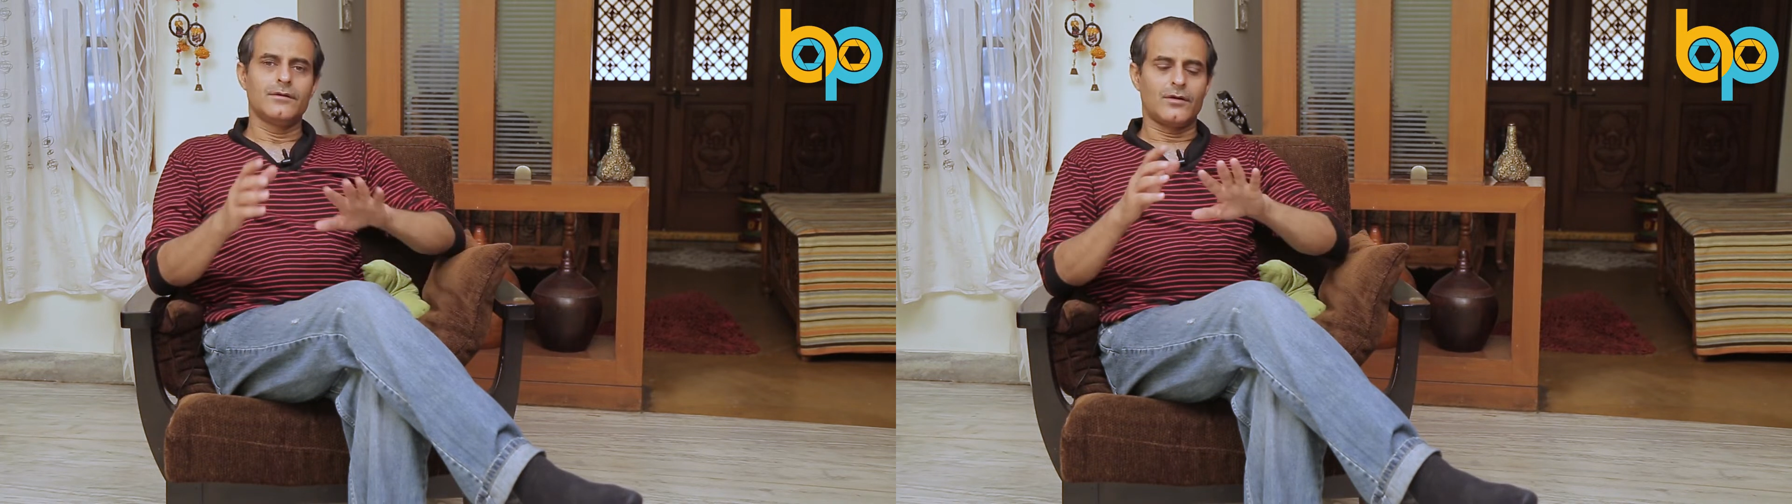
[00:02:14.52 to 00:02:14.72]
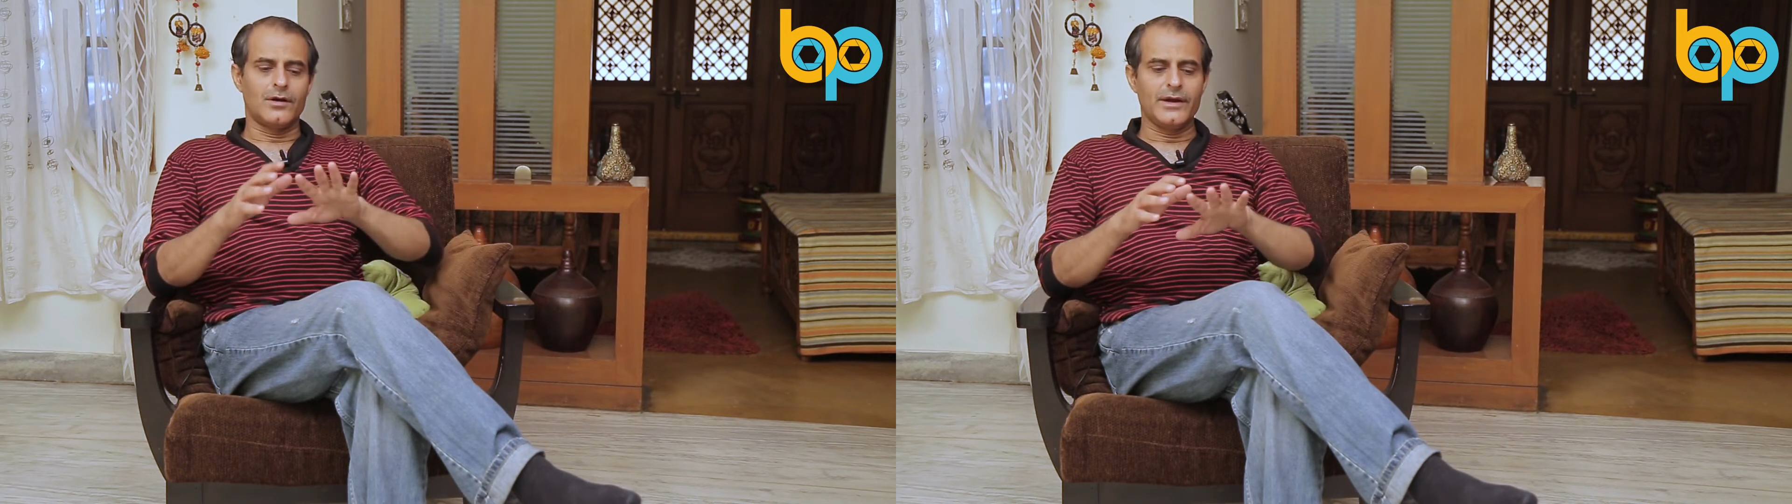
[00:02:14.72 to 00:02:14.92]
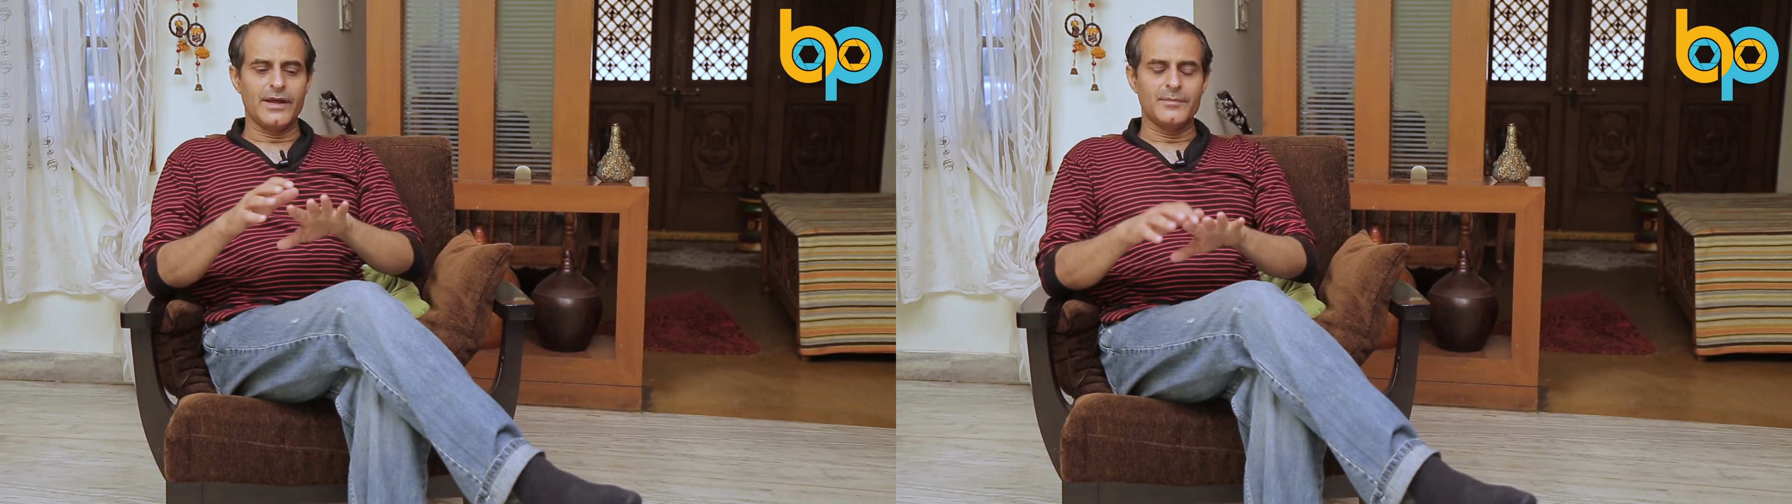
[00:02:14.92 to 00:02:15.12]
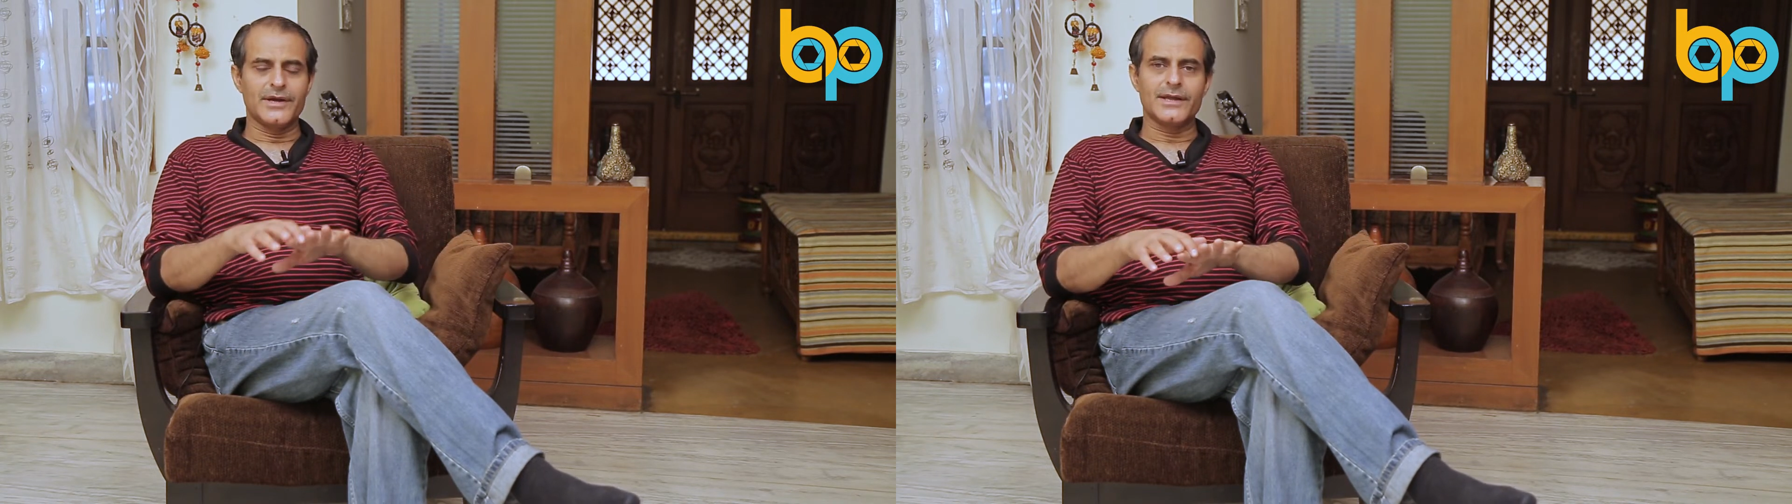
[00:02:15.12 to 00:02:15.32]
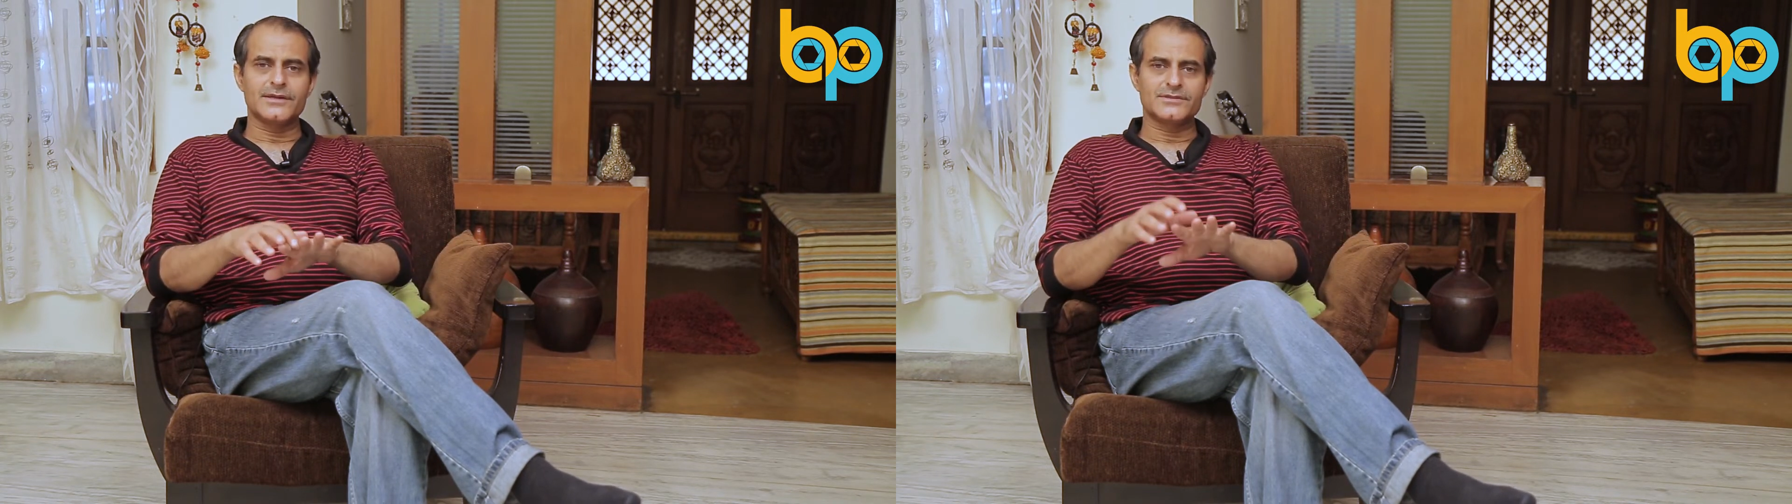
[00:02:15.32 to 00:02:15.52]
All
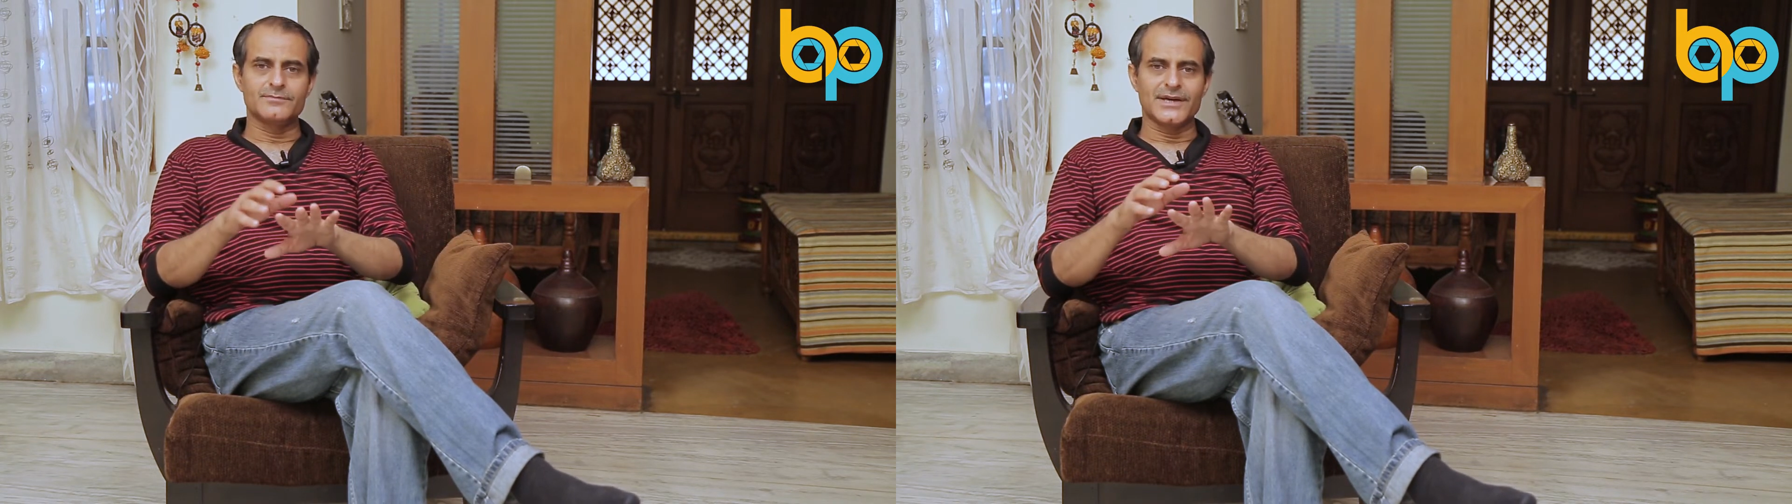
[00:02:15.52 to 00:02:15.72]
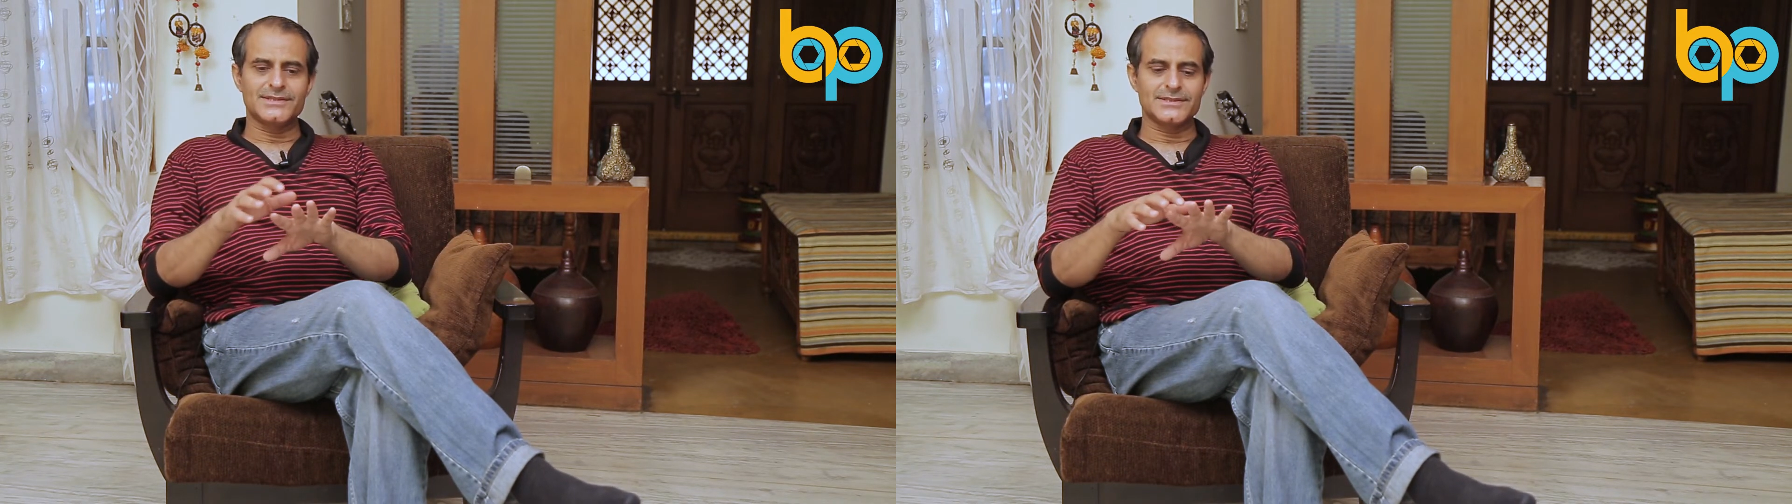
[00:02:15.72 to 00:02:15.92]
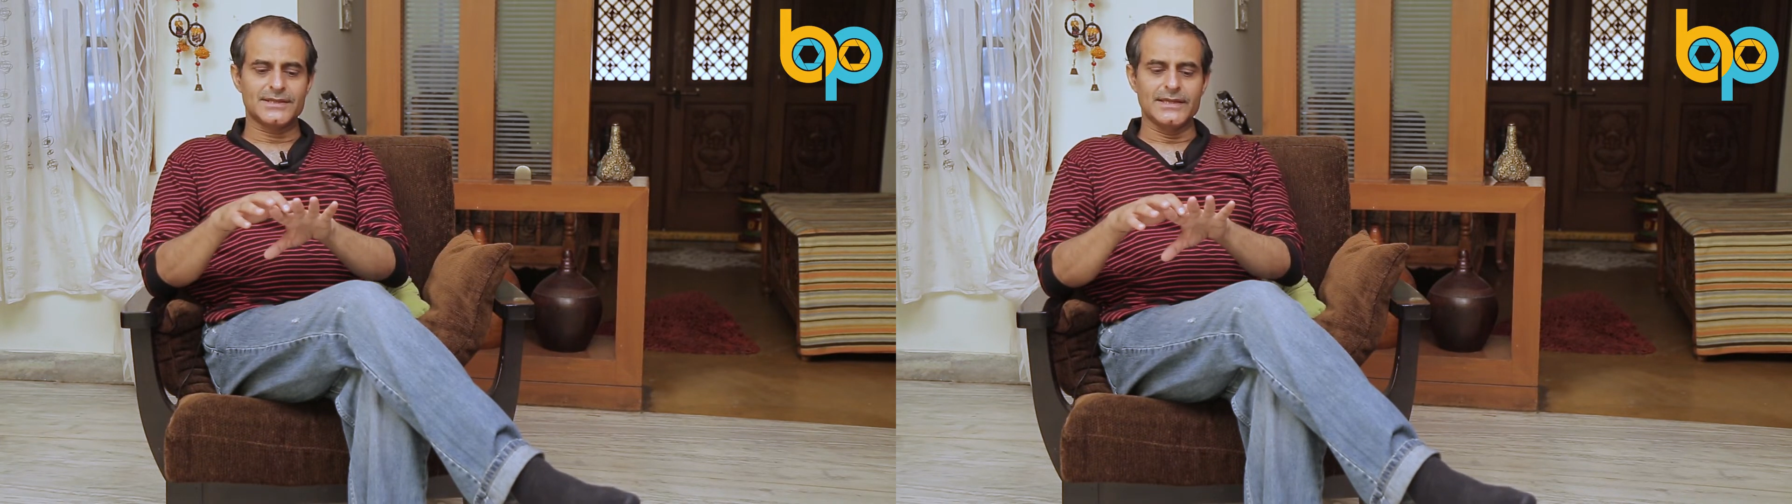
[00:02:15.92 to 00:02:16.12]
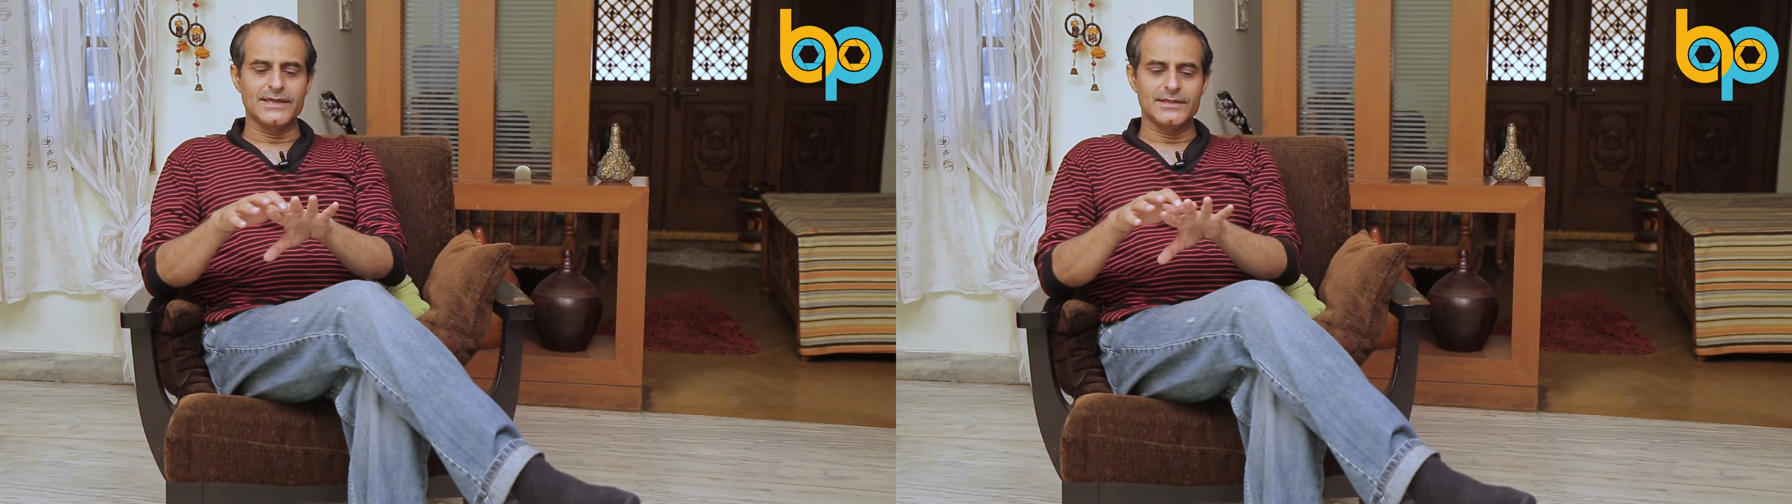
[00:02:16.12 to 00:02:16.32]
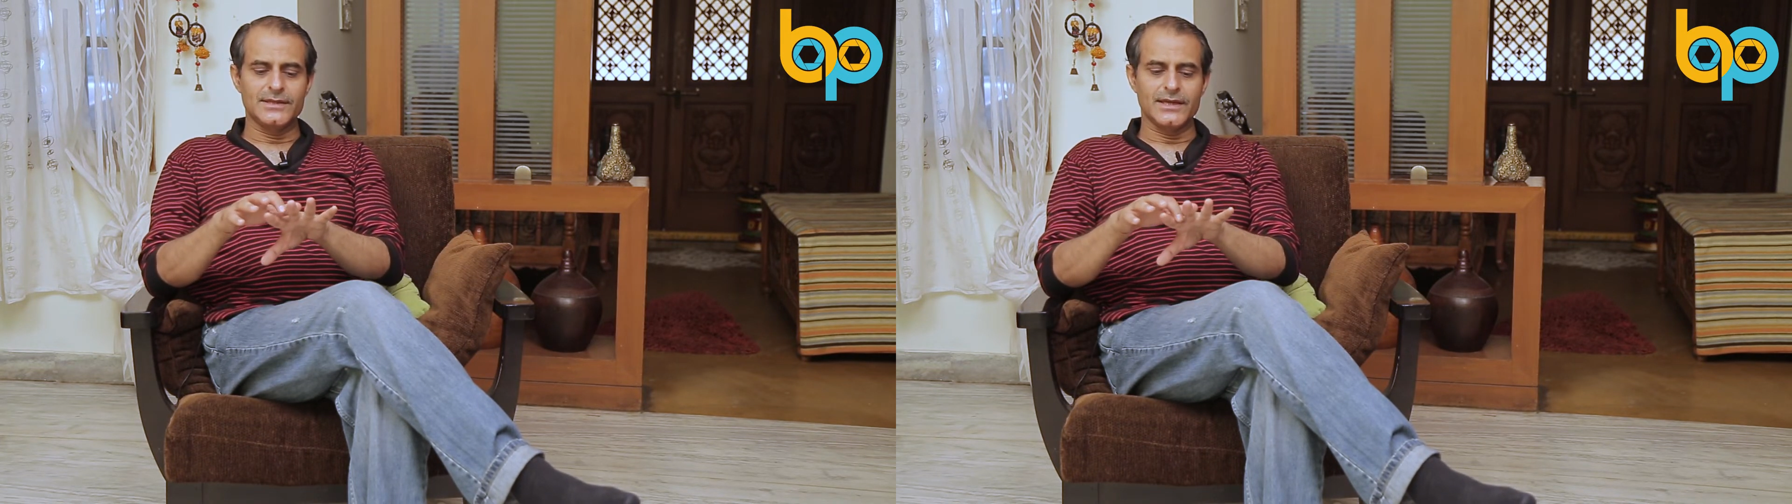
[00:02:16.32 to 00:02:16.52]
diabetics must clean